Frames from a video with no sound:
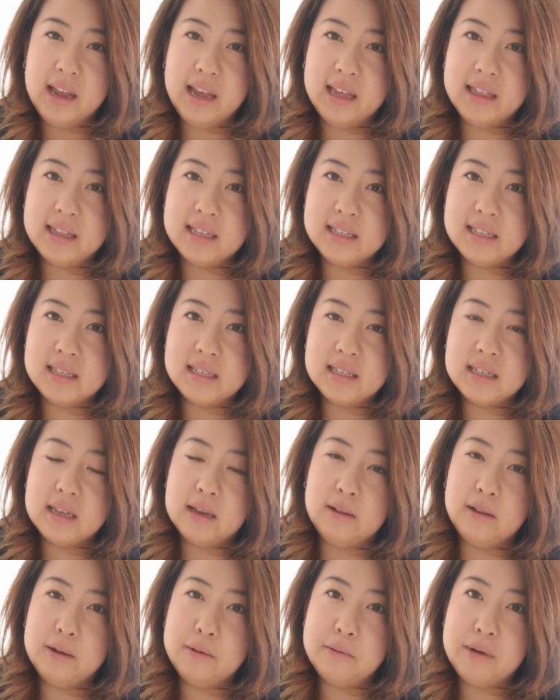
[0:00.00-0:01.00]
And this is the
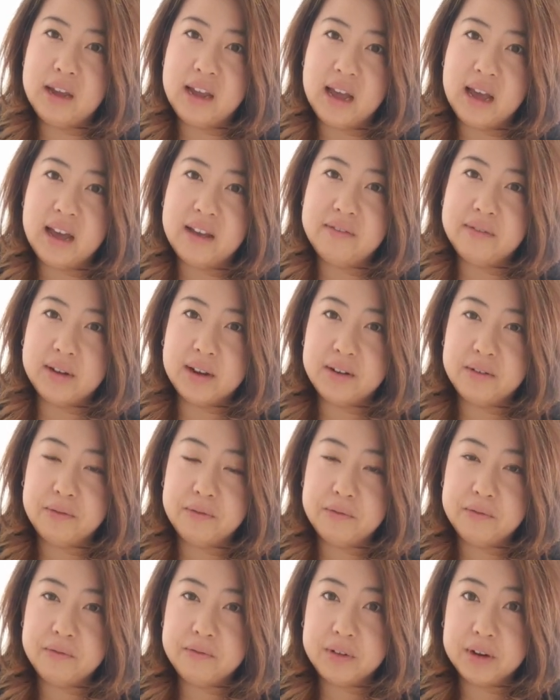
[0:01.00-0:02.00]
only way I've kind of
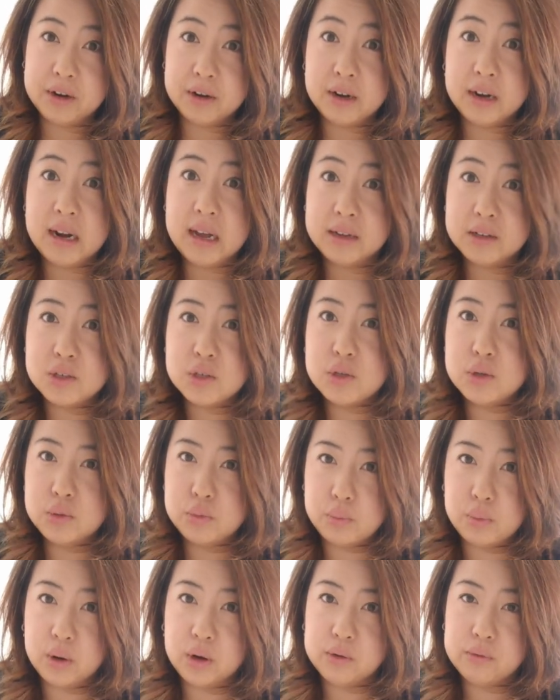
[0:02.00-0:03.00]
figured it out
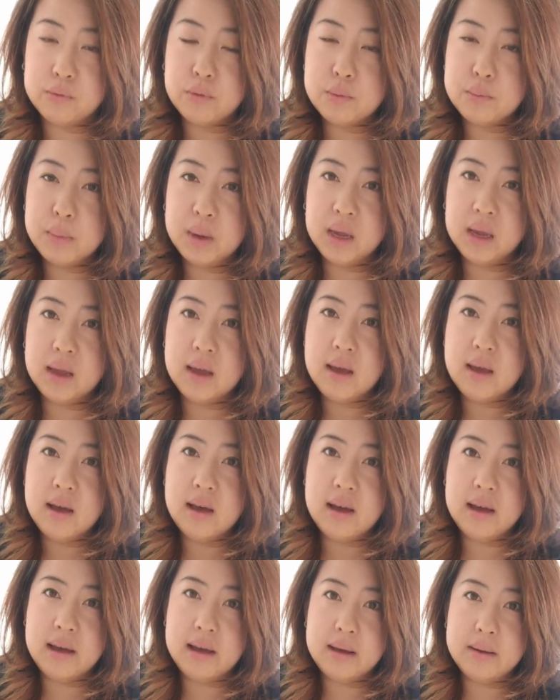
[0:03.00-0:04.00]
to work for me
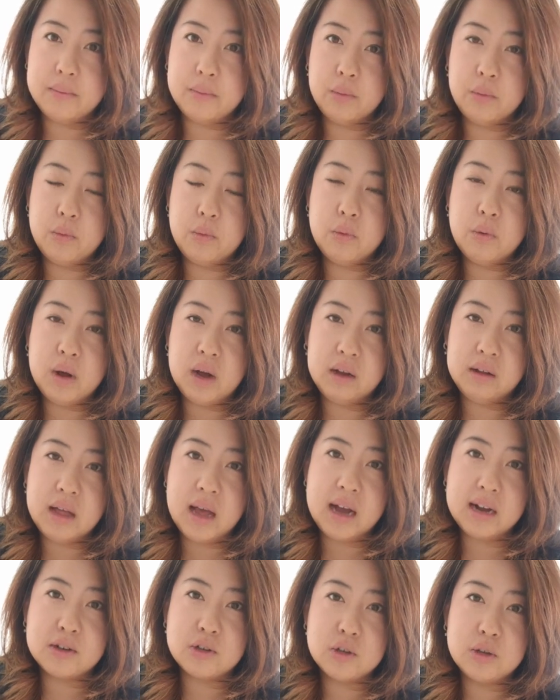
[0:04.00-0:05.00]
while
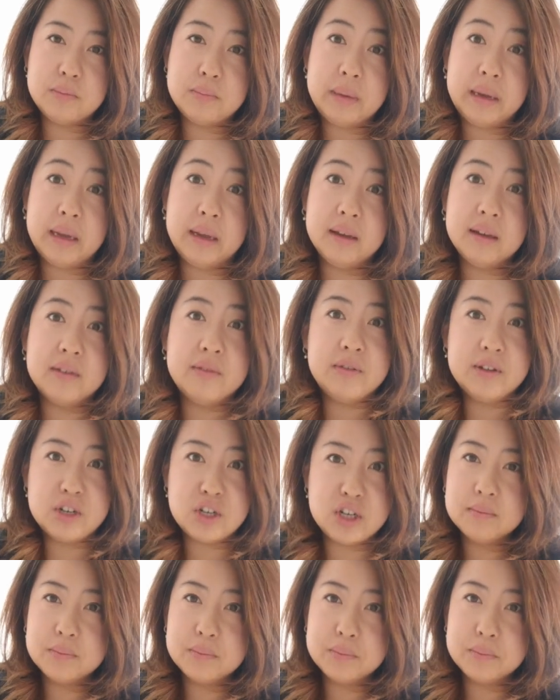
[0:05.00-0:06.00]
actually being
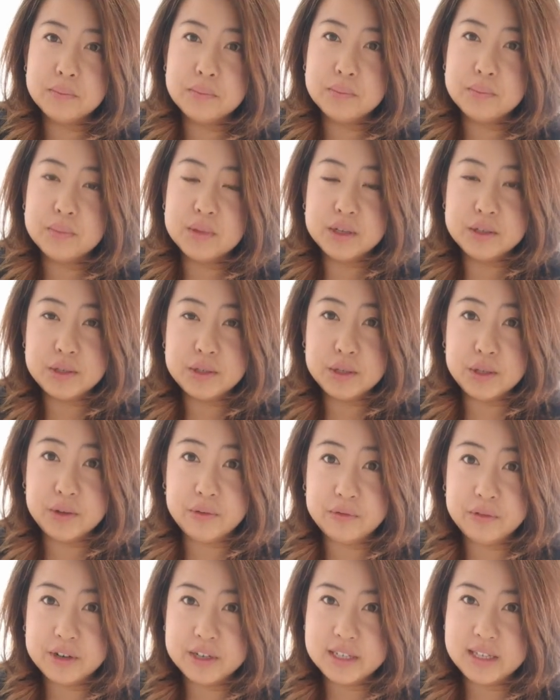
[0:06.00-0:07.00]
efficient. So the
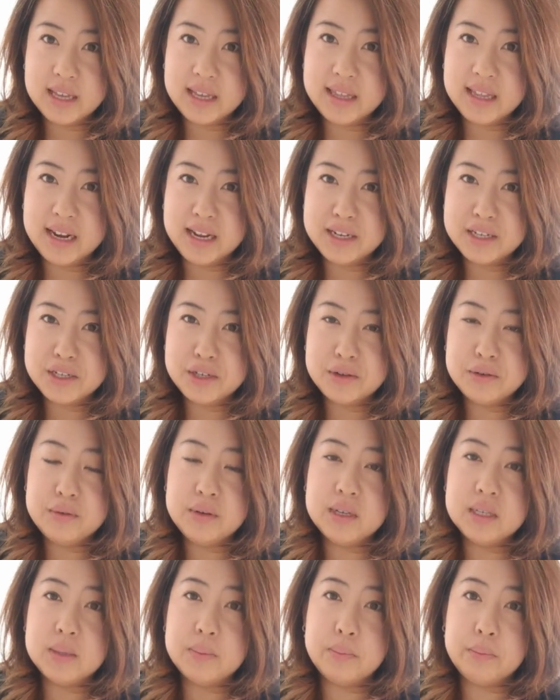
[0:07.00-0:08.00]
first thing that I do
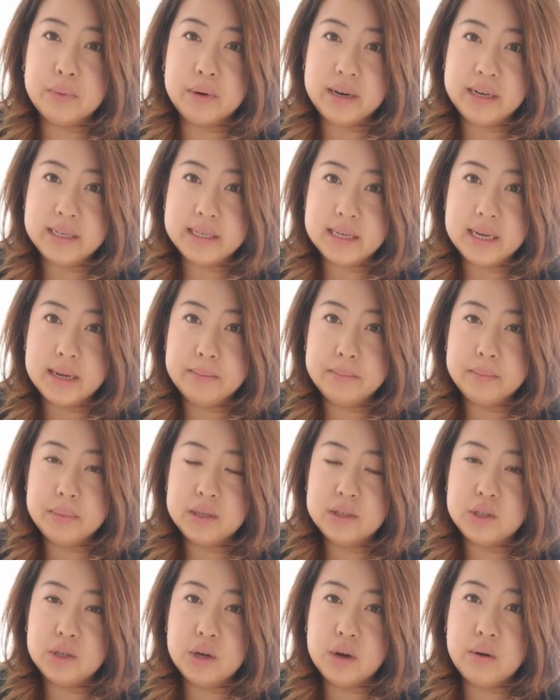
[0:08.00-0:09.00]
is a brain dump.
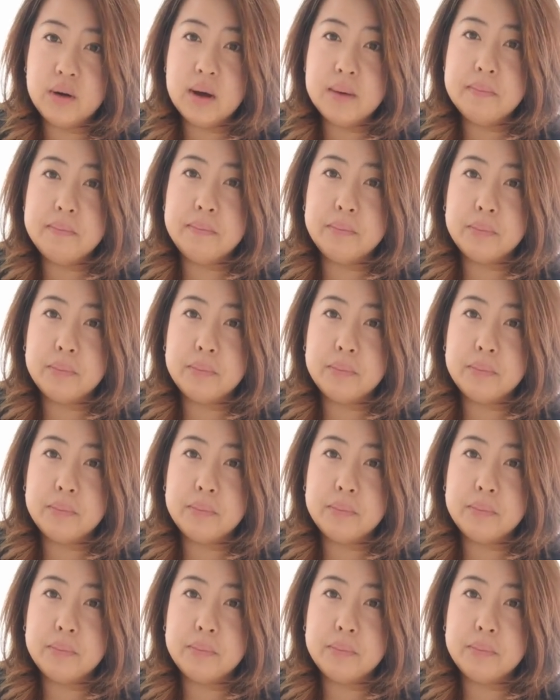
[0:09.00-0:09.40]
So a